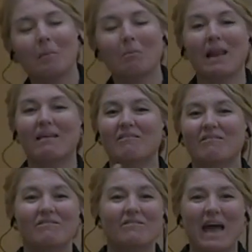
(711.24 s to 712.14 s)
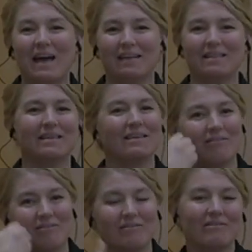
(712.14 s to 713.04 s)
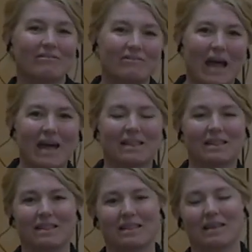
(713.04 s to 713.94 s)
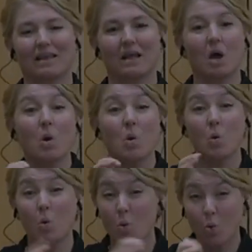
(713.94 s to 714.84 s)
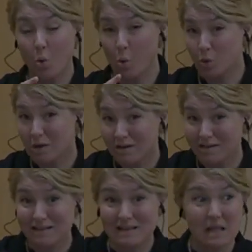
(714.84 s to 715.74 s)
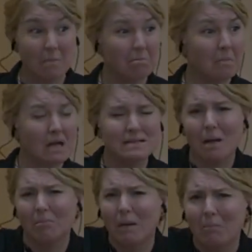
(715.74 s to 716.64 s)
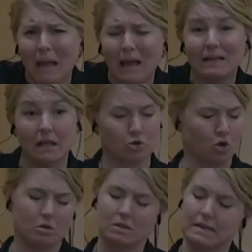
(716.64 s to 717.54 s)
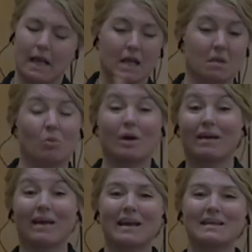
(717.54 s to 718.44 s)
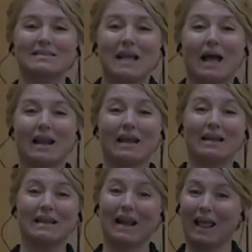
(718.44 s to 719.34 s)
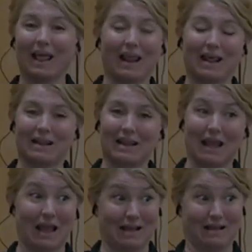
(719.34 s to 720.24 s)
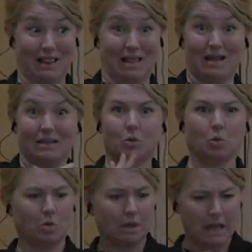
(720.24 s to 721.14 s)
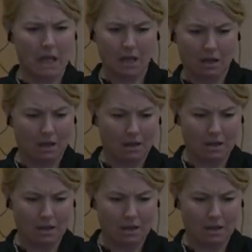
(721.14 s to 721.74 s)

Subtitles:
love for the life and the way you organize your living spaces would come to use very, very much. And